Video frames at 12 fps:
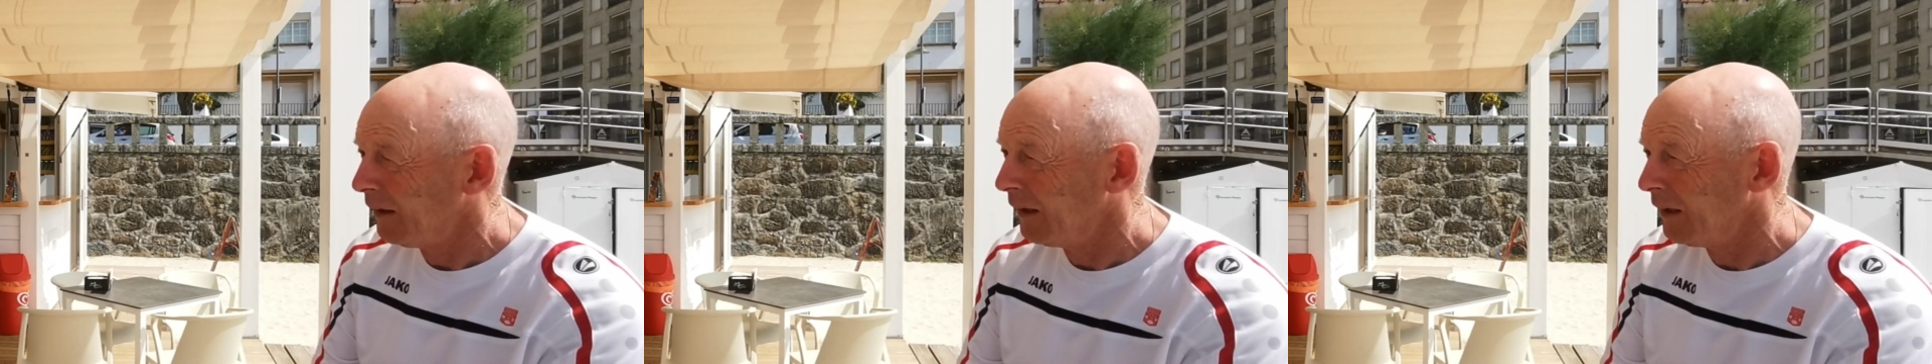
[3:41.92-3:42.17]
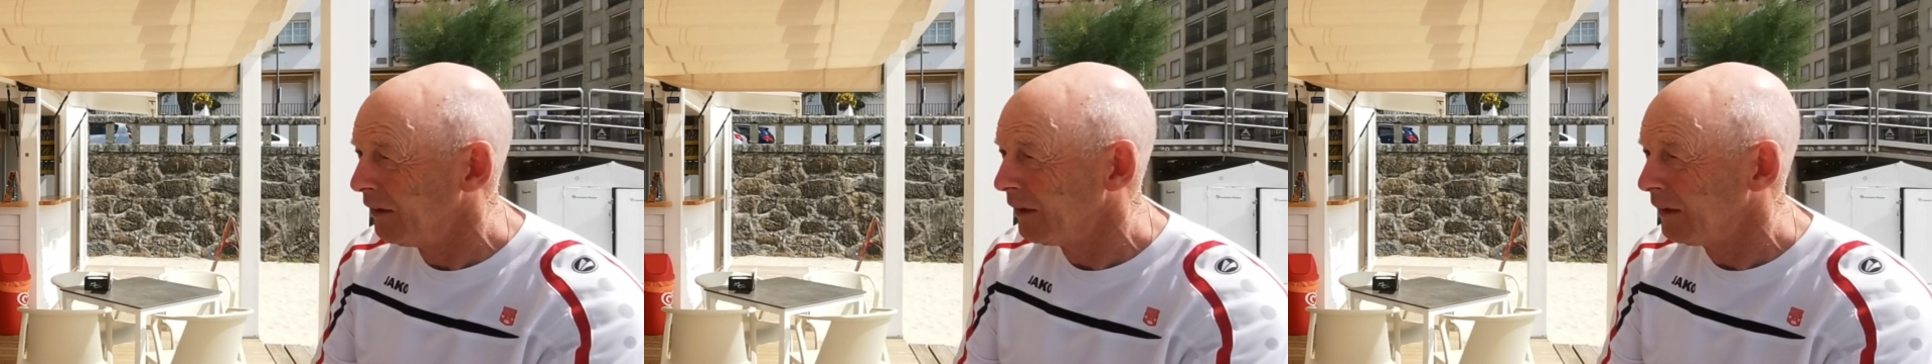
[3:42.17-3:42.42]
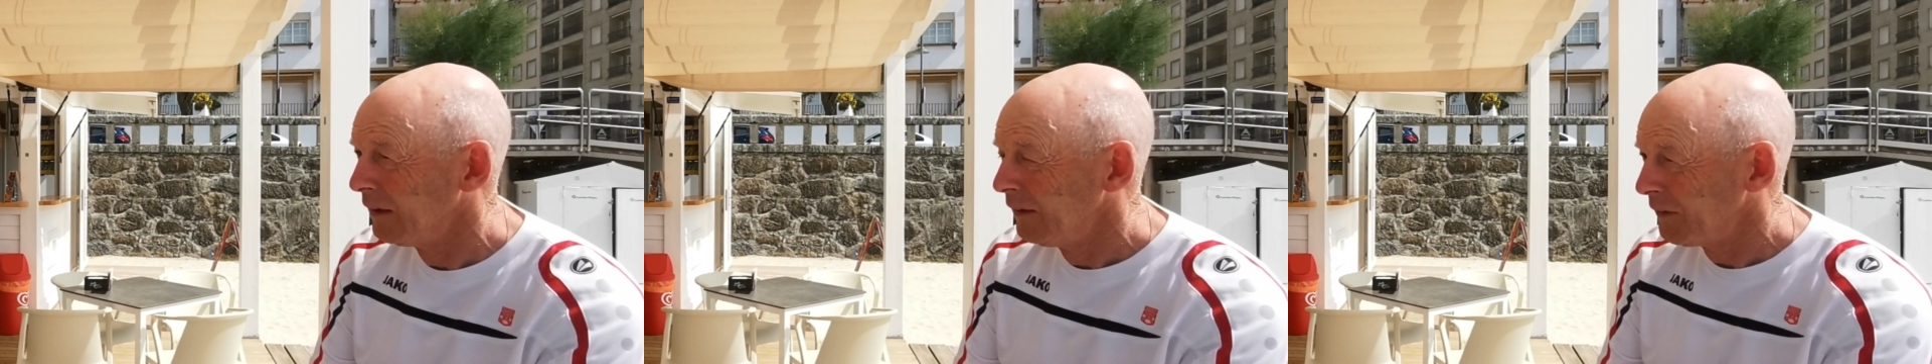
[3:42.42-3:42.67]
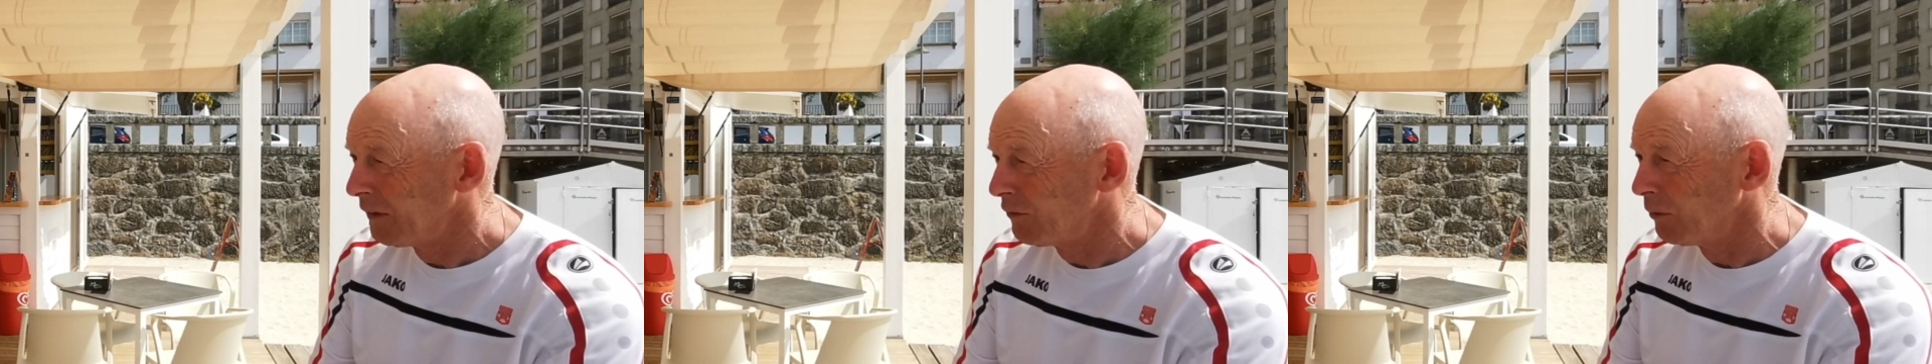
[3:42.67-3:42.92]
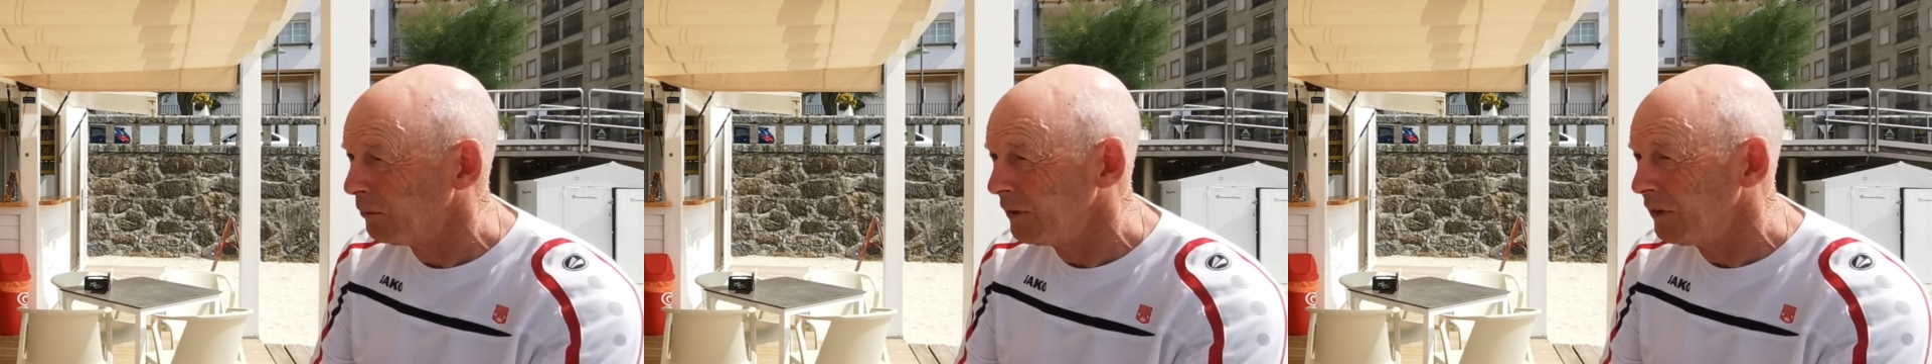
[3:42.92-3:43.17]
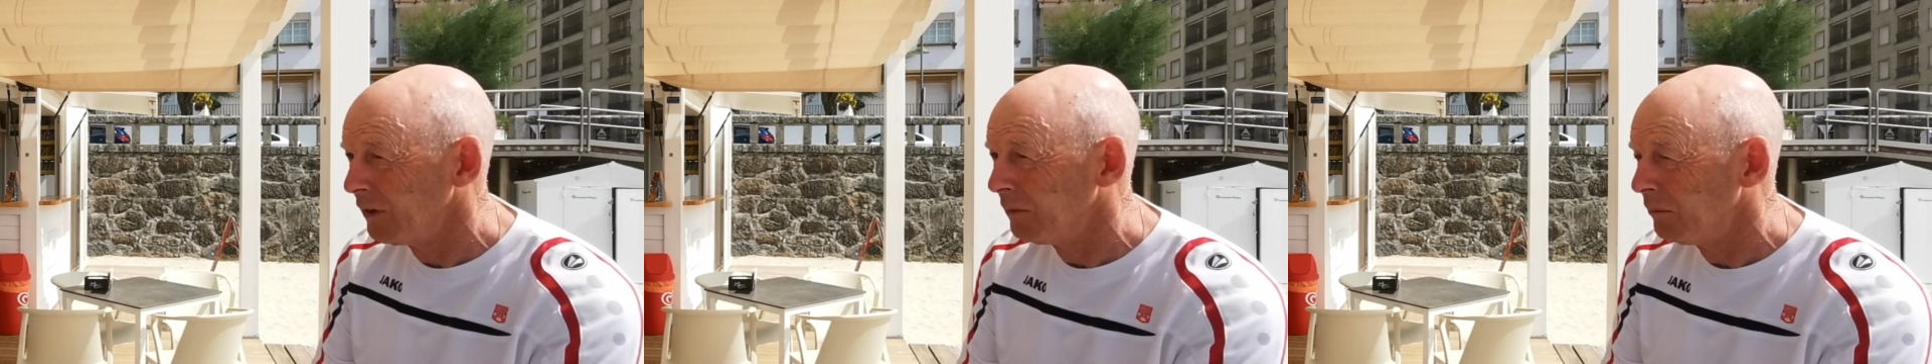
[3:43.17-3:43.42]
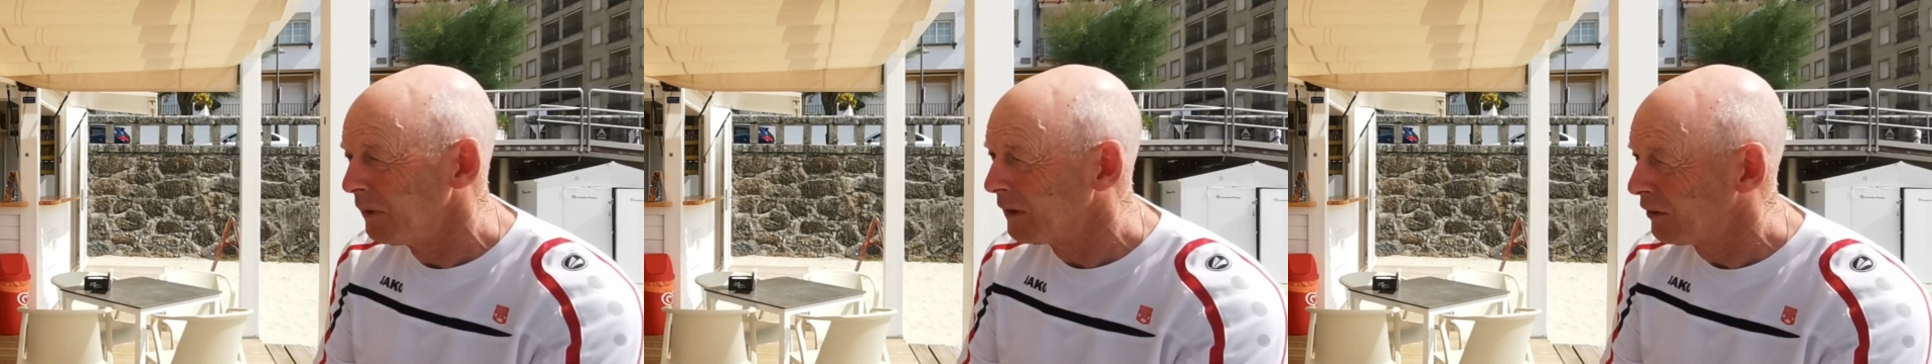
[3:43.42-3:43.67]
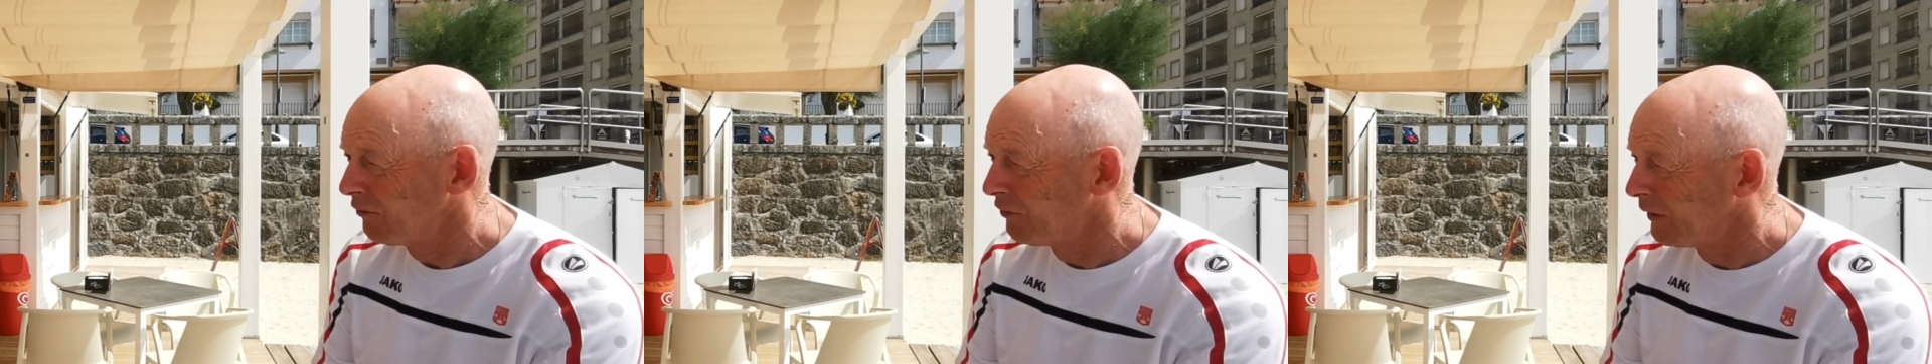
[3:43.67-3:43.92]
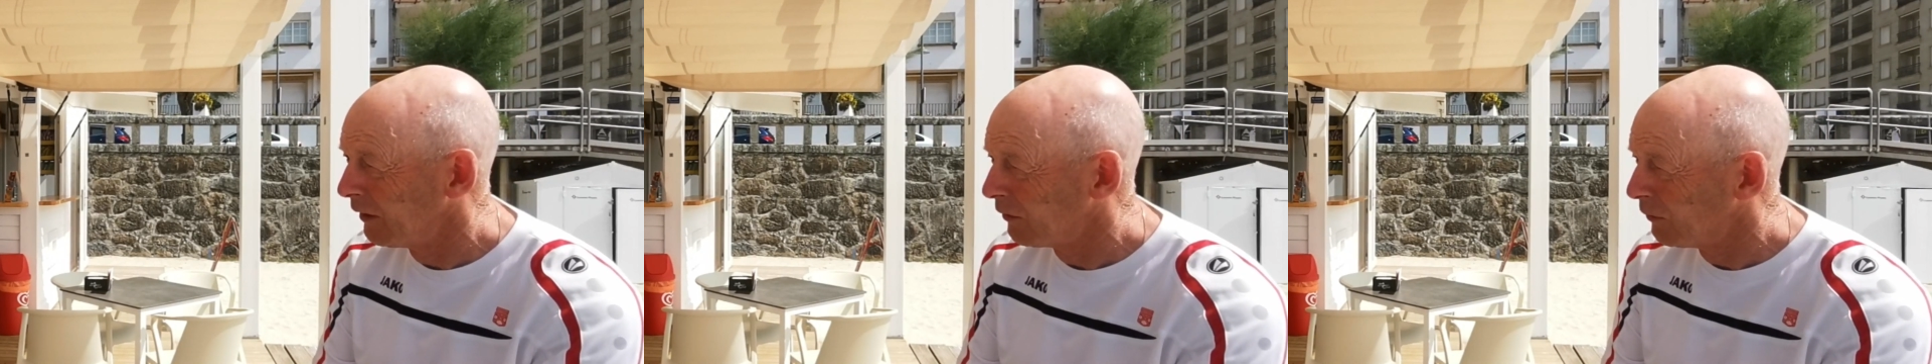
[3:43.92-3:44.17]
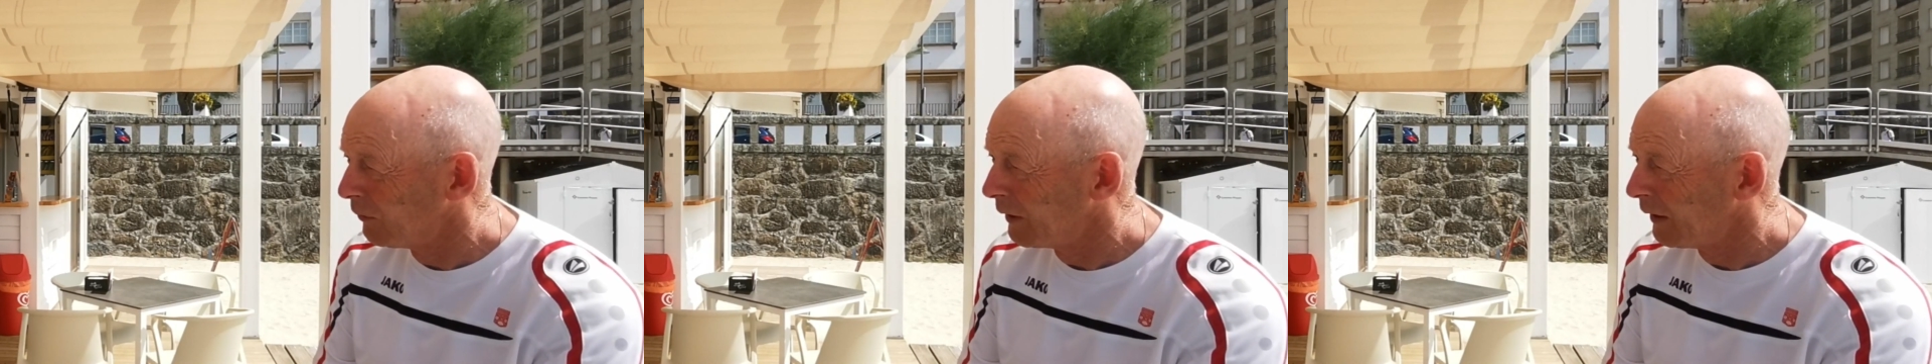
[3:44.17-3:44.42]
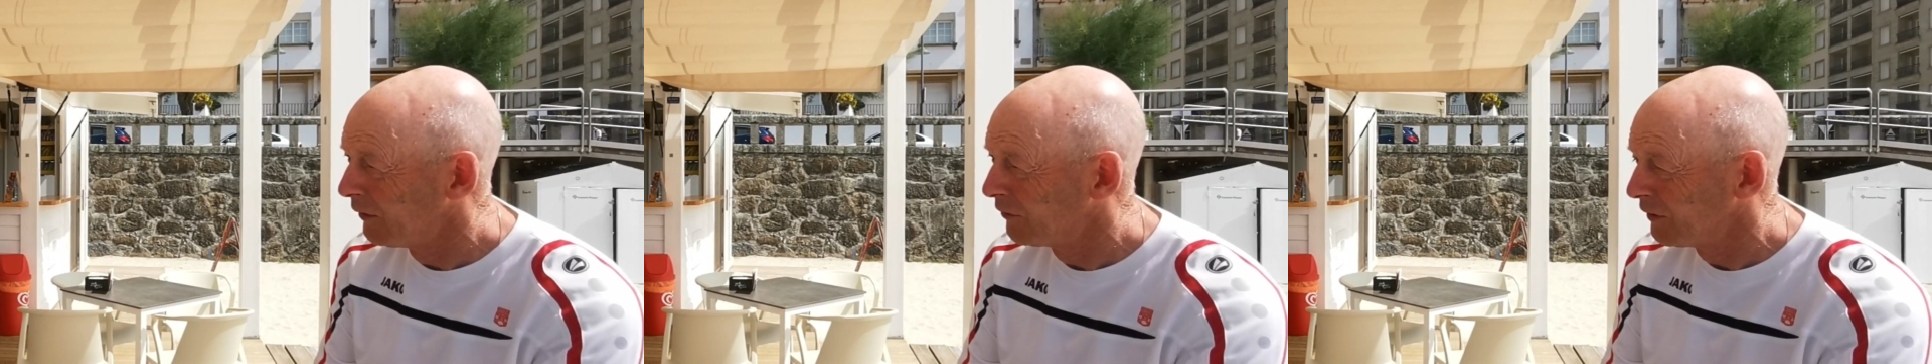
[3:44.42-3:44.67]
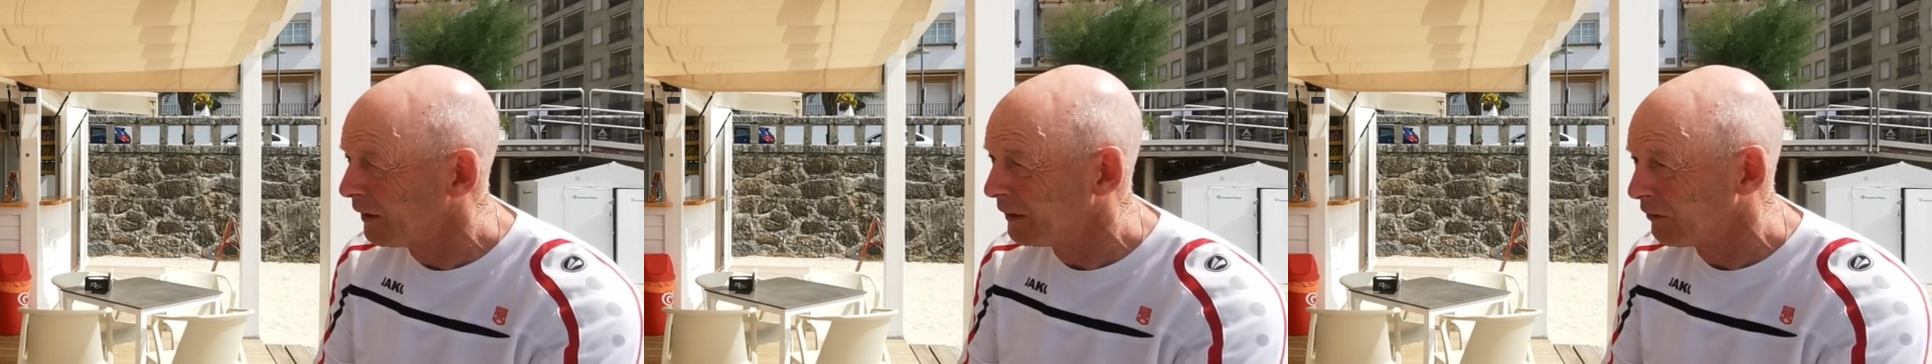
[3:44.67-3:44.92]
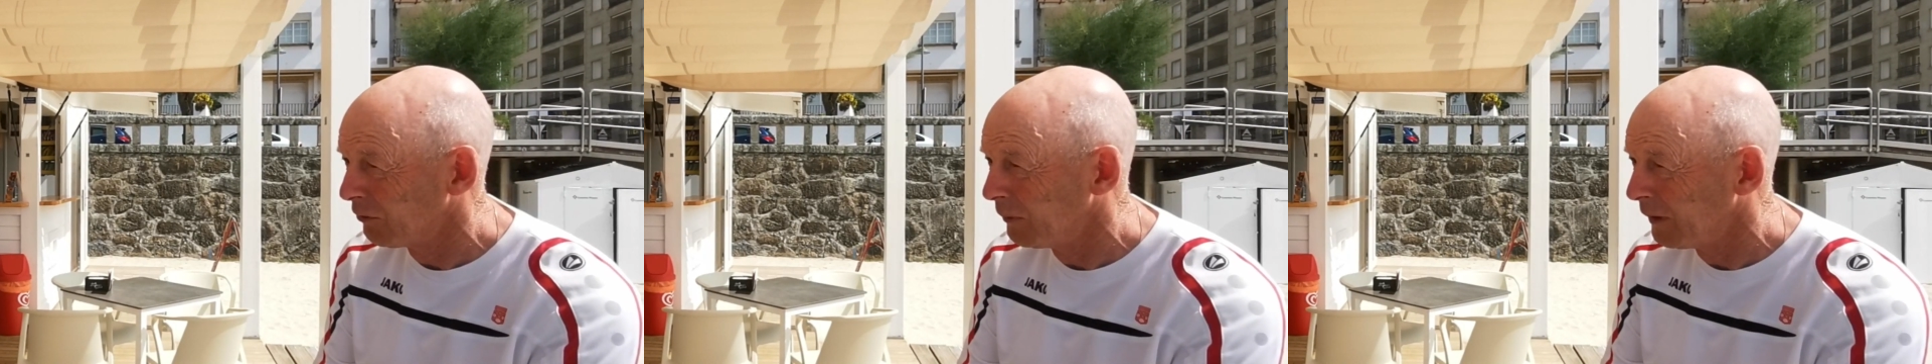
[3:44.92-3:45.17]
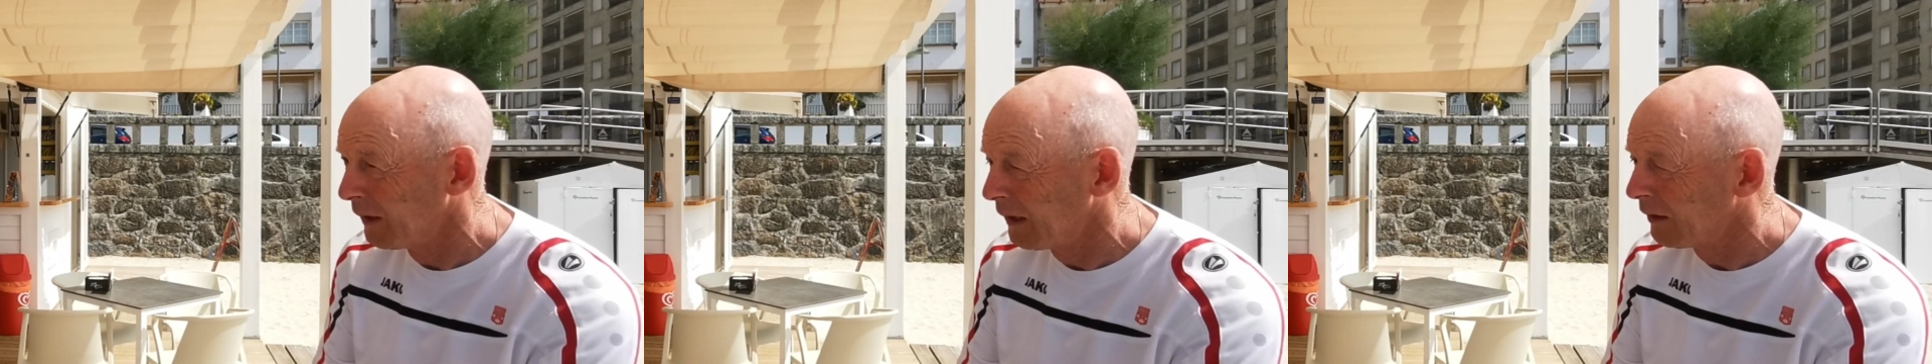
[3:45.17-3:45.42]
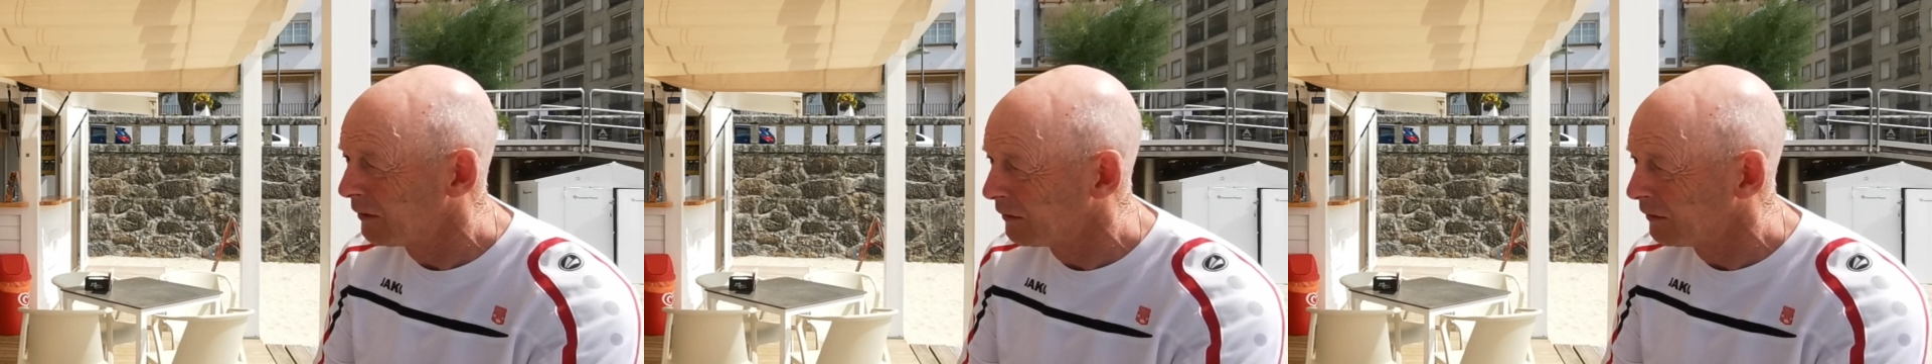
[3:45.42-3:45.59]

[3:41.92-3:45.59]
And that's what we did, and we got the final go-ahead to say that we had